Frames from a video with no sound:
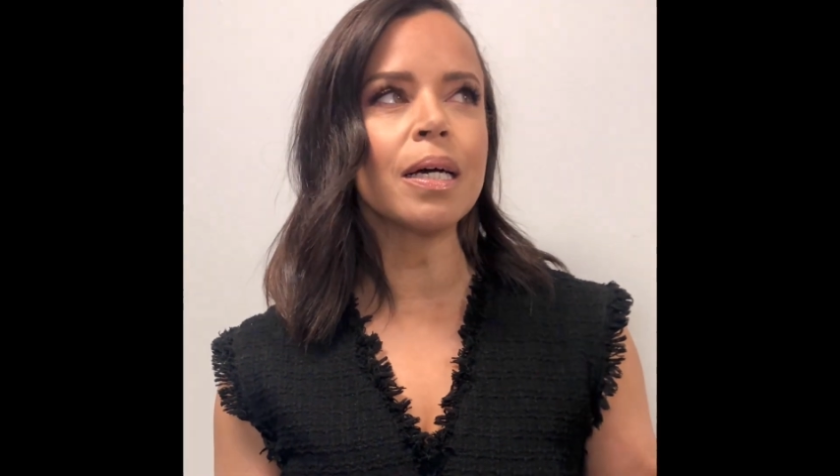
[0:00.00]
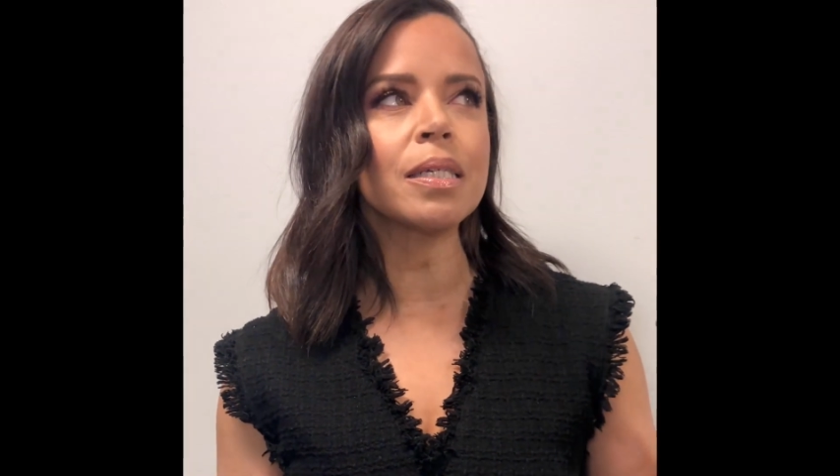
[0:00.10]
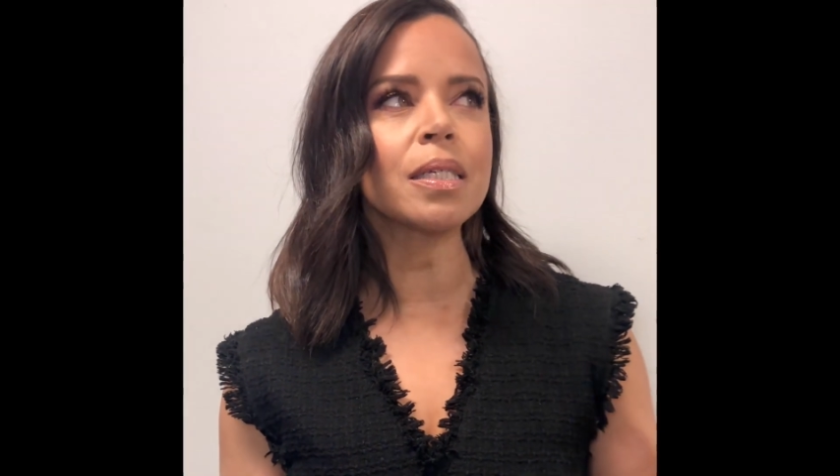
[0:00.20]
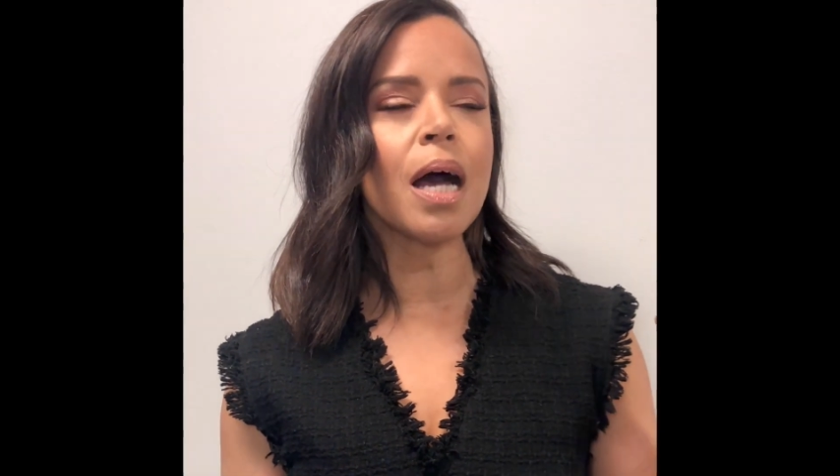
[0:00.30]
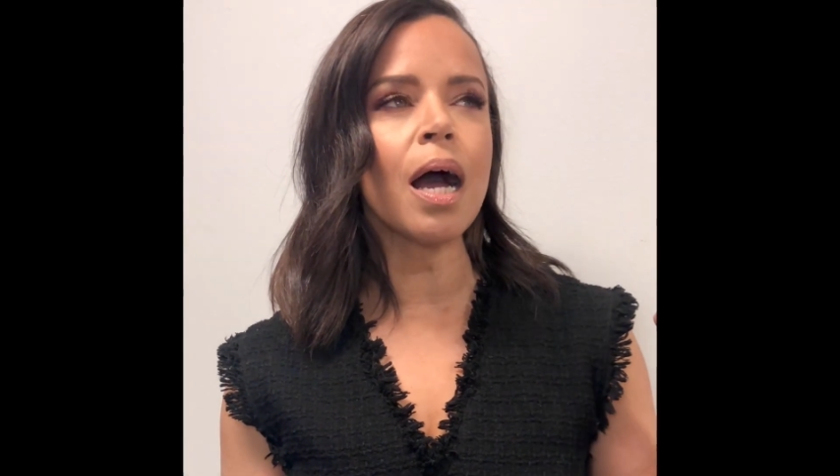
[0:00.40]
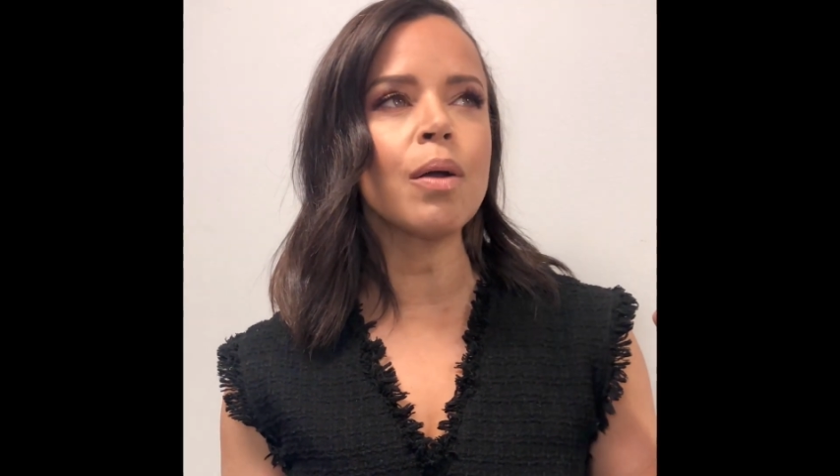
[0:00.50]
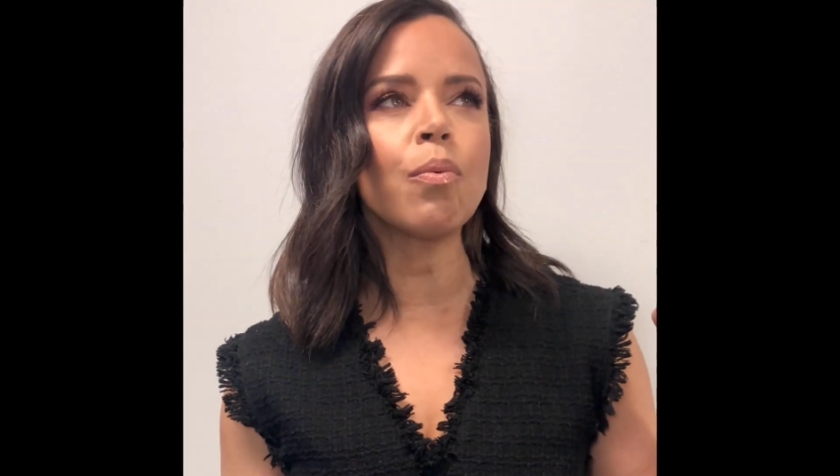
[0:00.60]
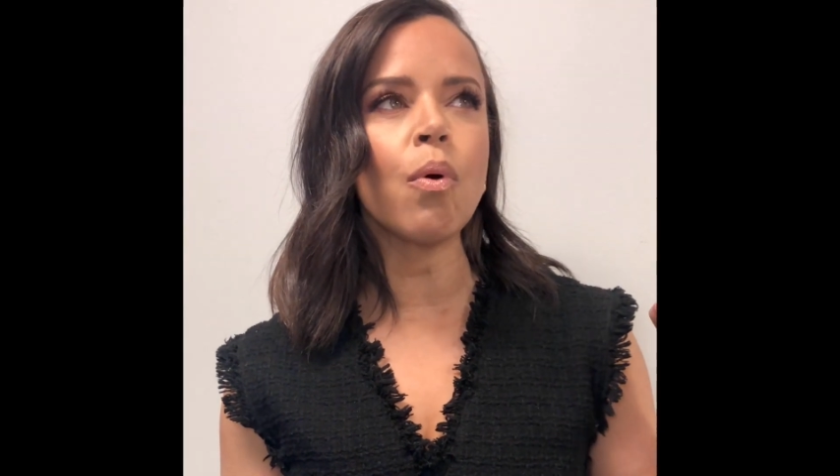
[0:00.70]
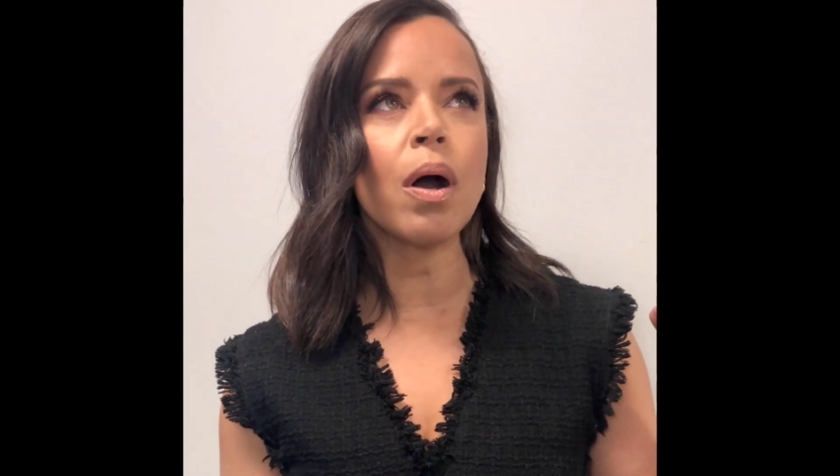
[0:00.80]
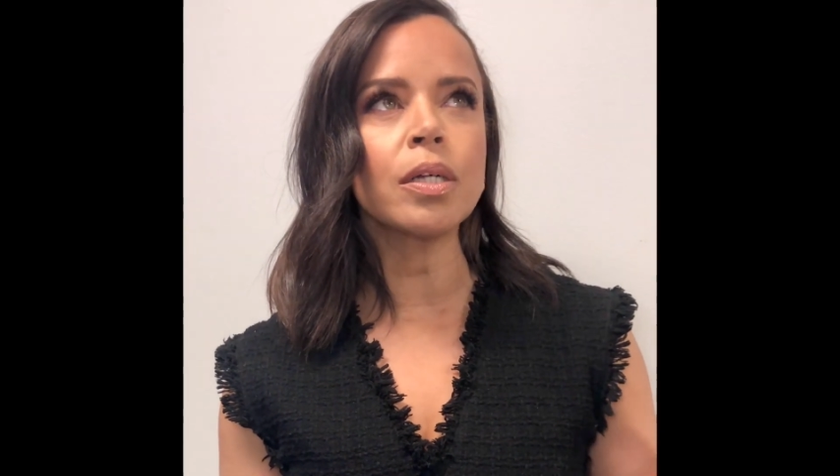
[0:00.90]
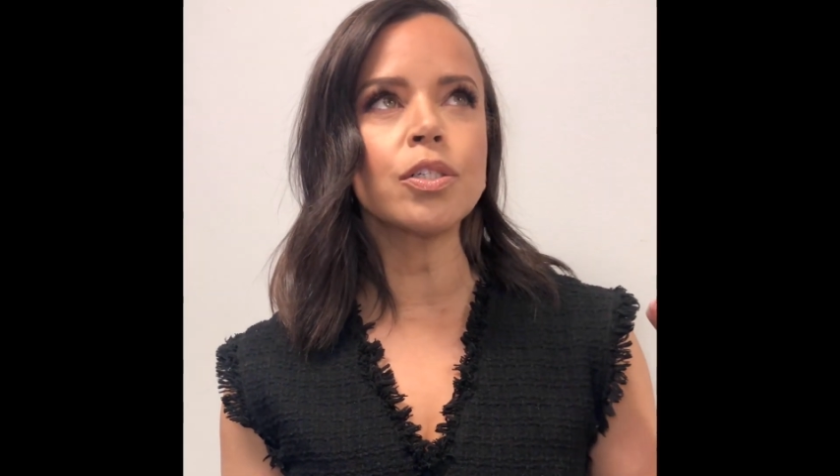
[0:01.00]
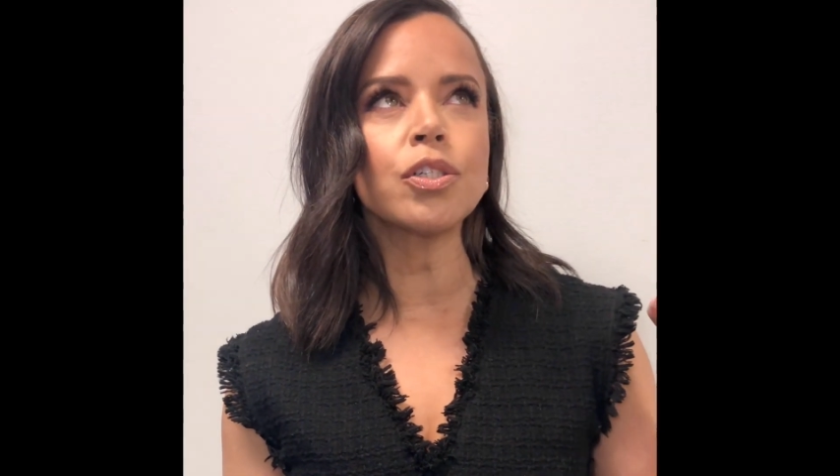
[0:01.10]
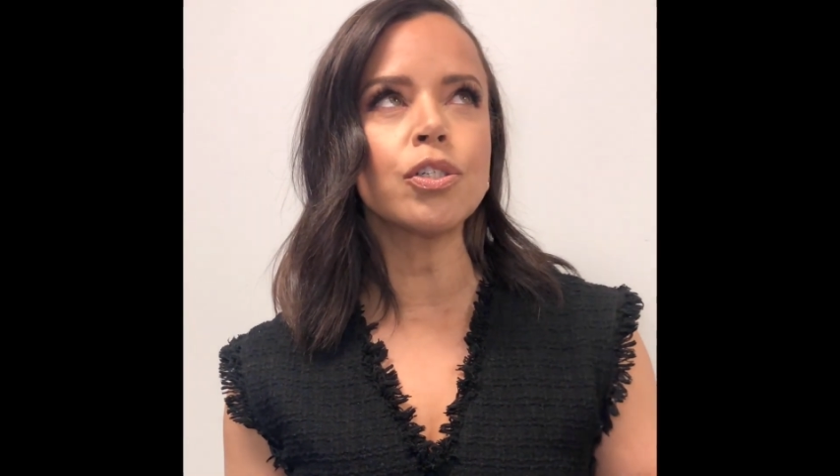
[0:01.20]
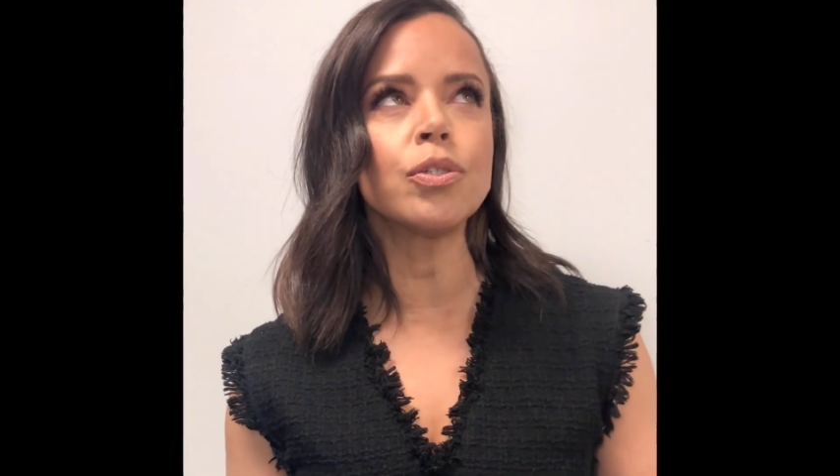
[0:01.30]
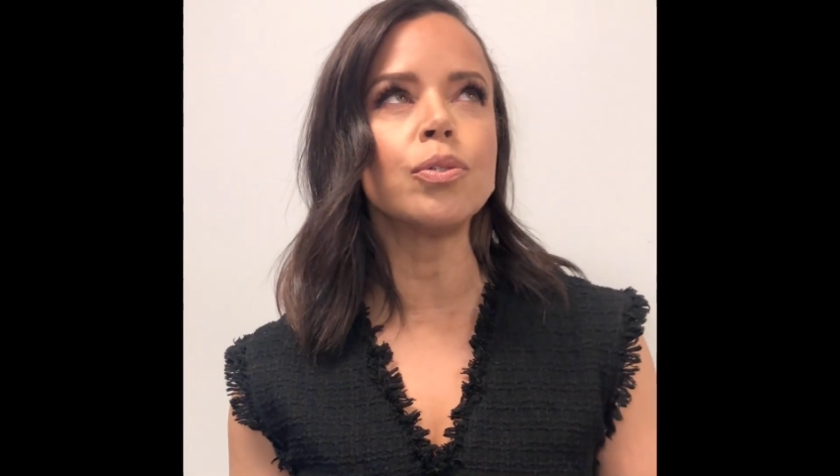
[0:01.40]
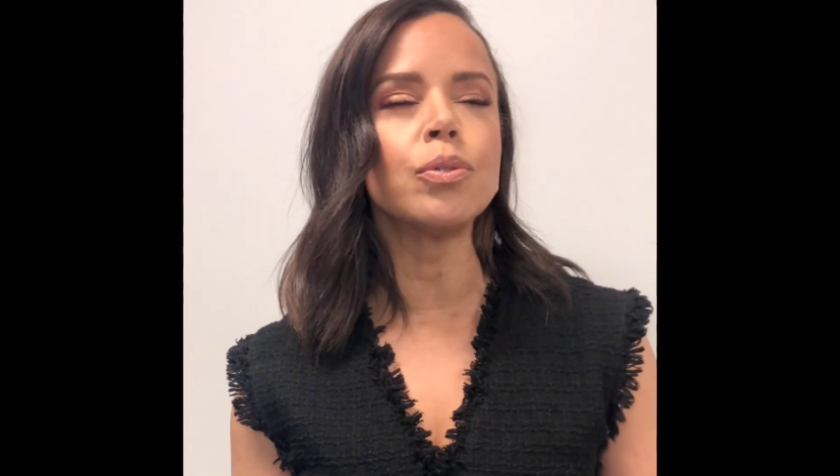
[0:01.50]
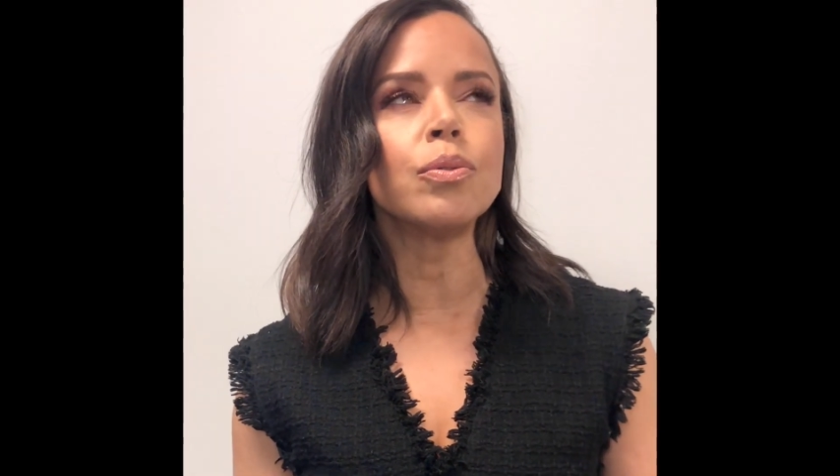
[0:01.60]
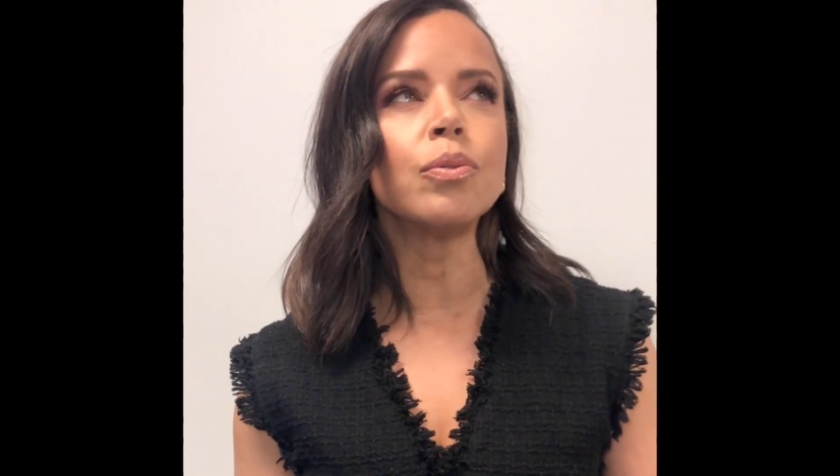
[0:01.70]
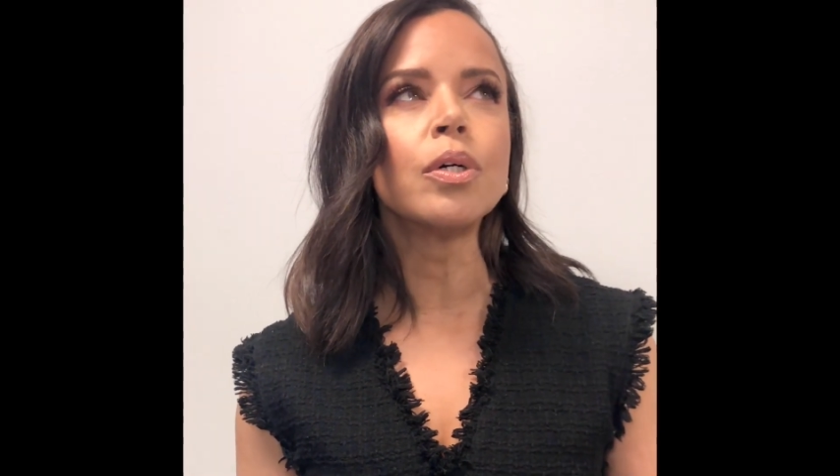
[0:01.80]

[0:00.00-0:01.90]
is a lifelong